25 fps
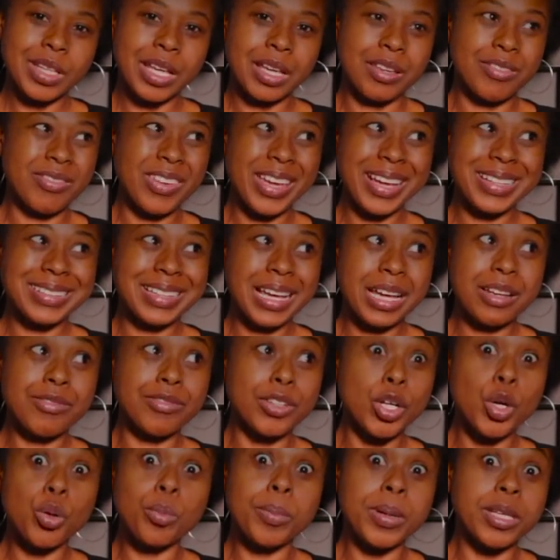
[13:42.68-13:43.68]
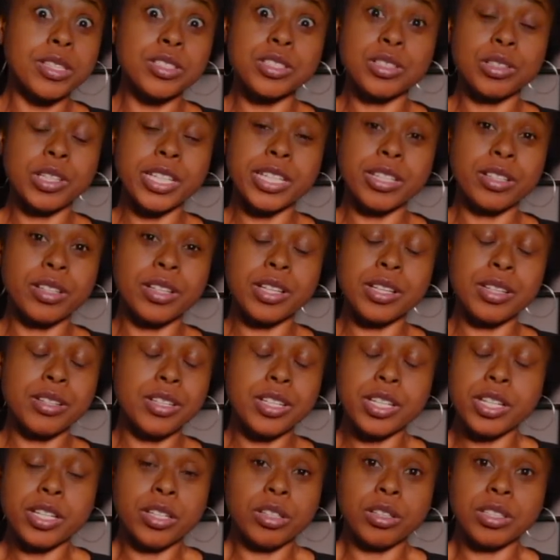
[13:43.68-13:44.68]
In fact, I have no mental
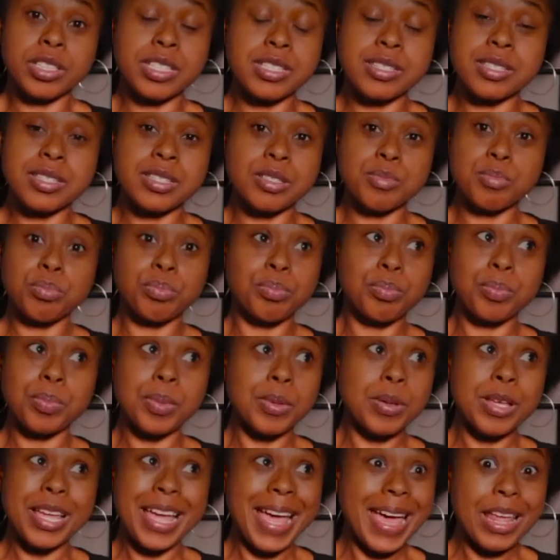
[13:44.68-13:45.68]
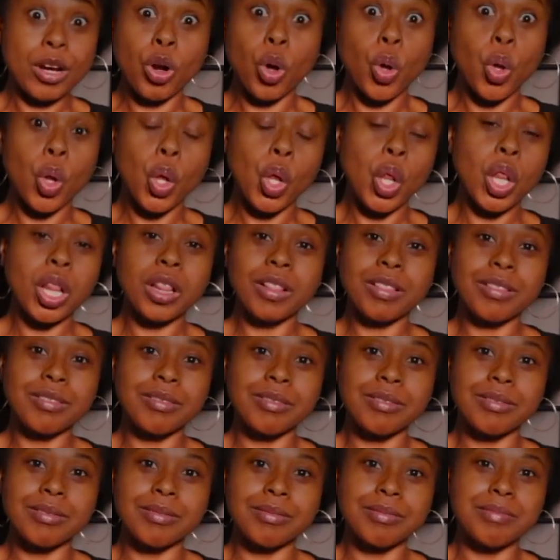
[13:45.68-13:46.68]
illnesses at all.
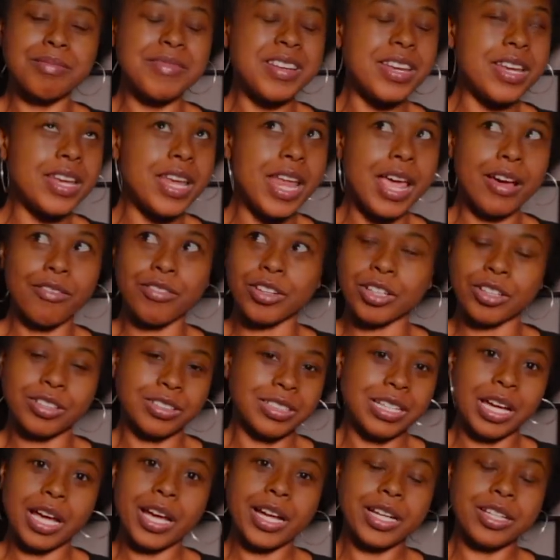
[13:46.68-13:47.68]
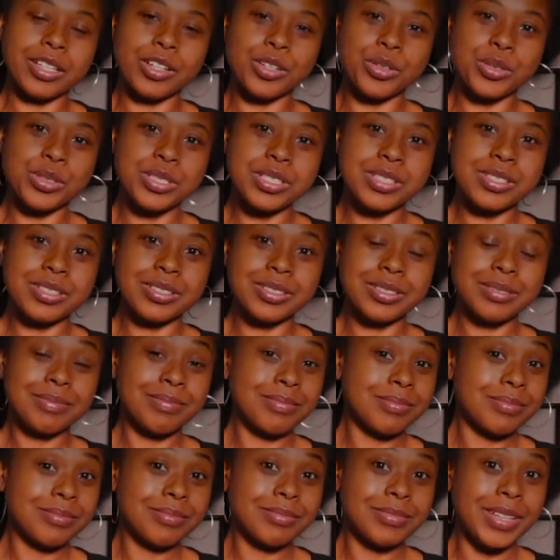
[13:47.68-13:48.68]
Never diagnosed.
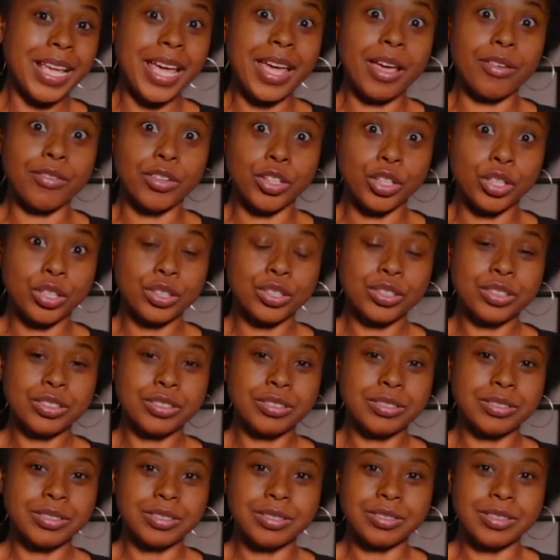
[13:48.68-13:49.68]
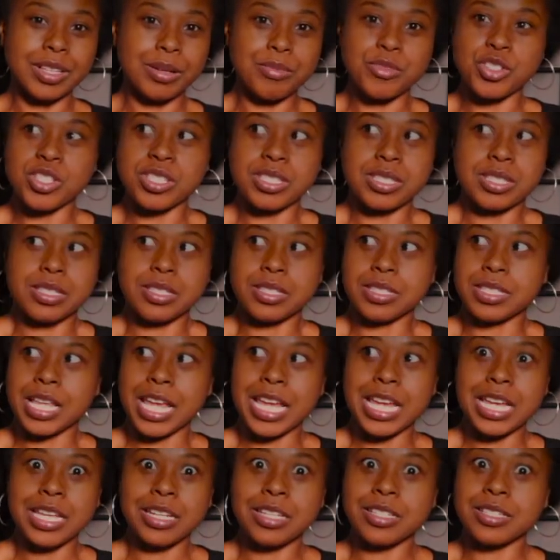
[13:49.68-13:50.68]
Ever. I'm just as
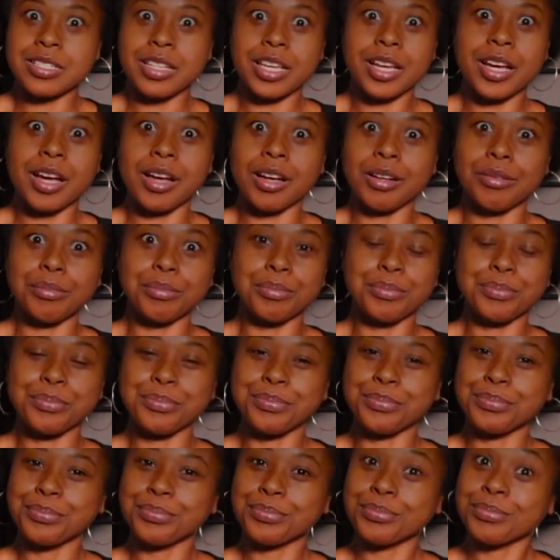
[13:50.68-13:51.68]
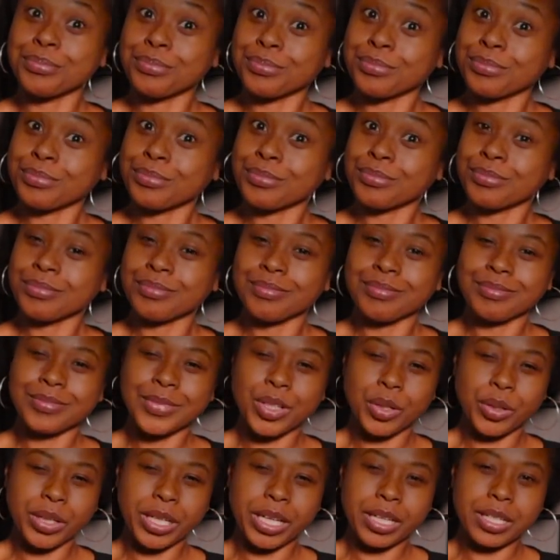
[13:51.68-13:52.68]
sane as they come.
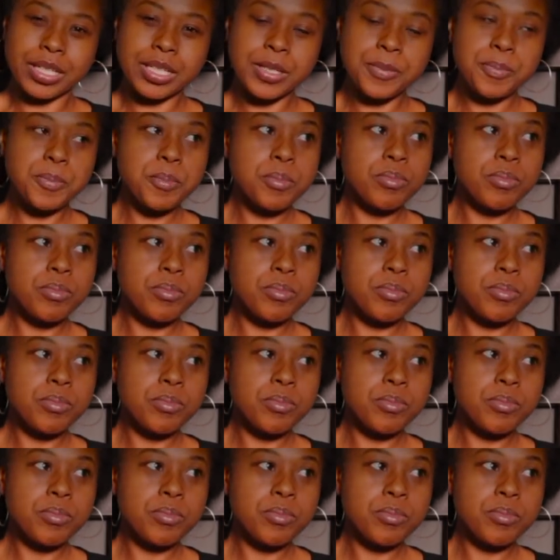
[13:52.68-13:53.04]
Okay?